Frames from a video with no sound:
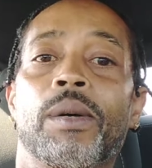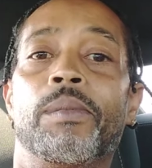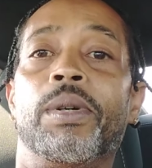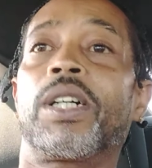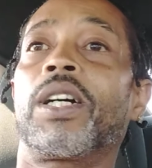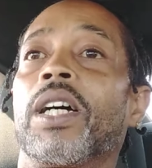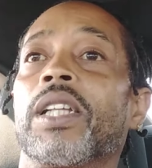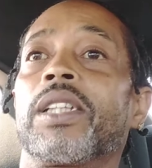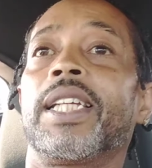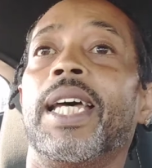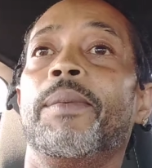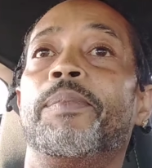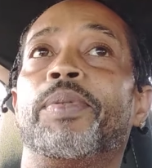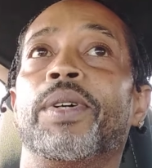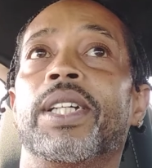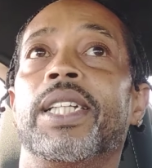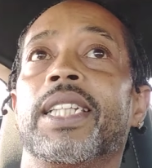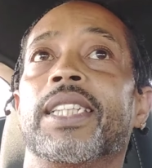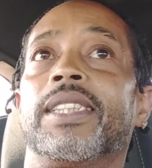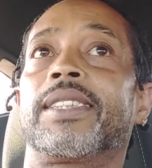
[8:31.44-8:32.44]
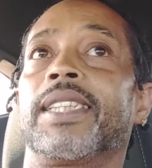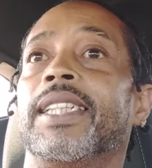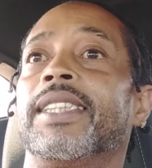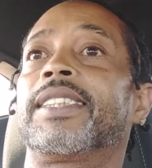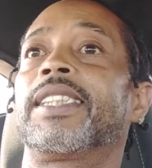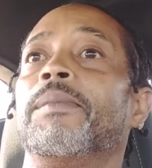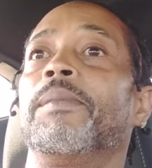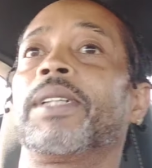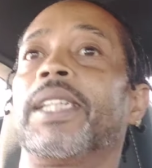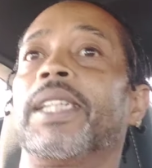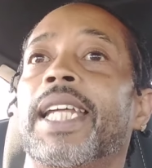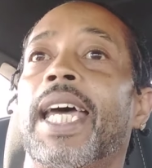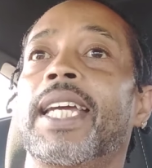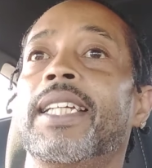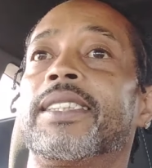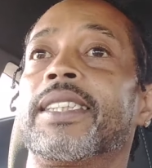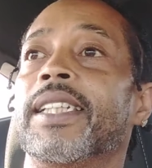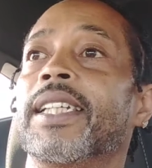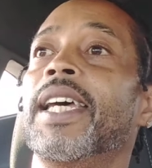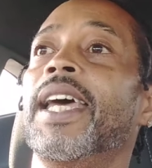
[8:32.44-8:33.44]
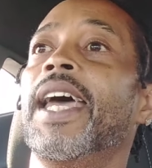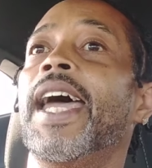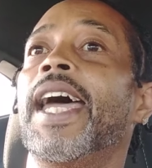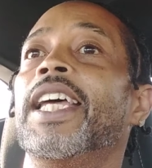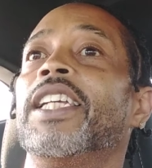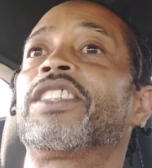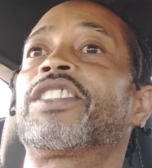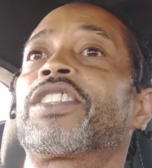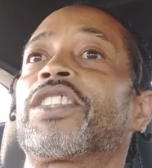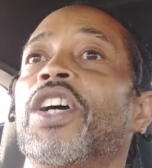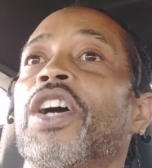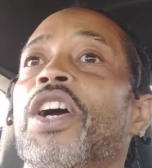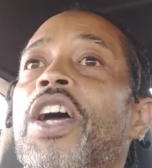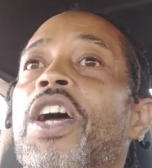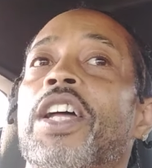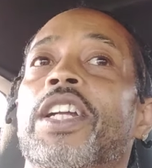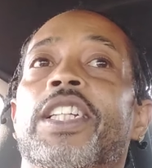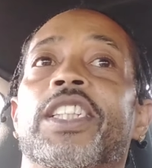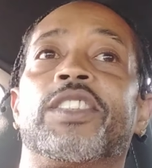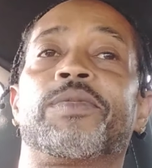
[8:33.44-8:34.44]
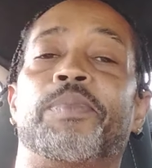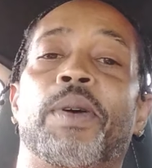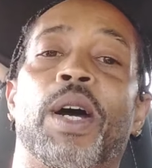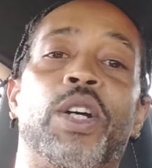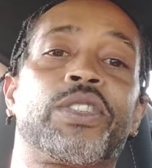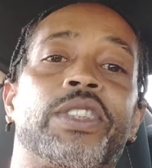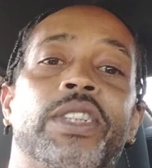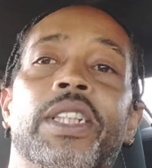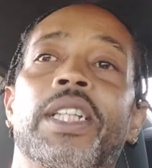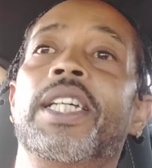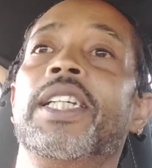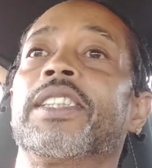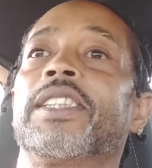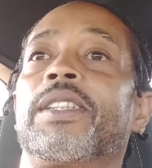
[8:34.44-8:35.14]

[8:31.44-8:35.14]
because they putting this intimidation and scaring this person